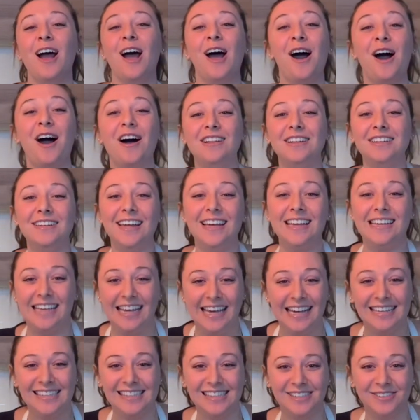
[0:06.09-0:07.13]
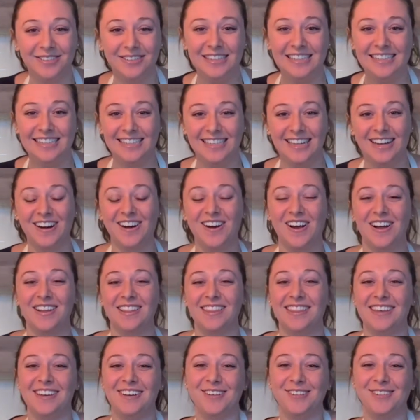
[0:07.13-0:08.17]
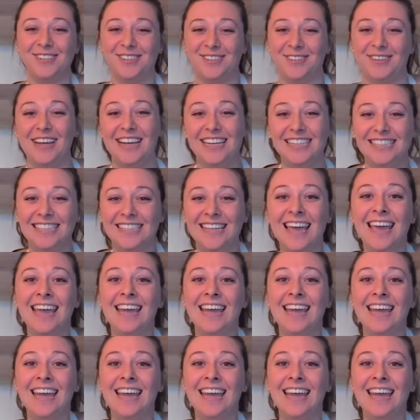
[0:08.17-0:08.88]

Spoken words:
holiday cake series here on Theo's Treats.